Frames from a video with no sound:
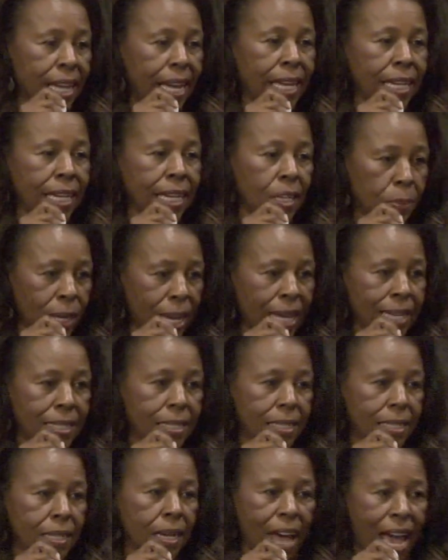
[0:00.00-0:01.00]
You have to
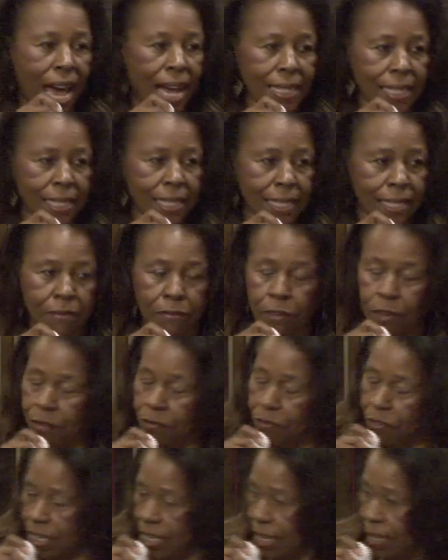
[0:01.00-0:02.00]
stay in a place of
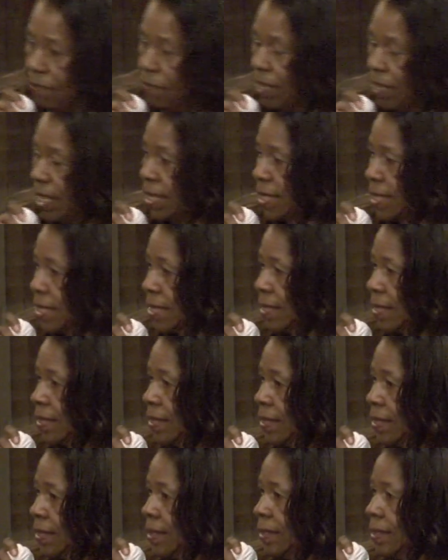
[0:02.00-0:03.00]
asking for
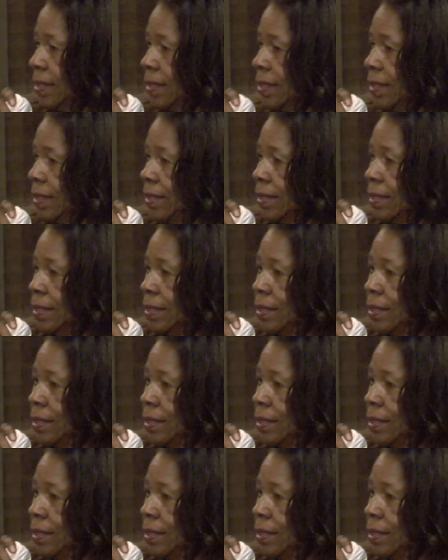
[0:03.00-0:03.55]
forgiveness.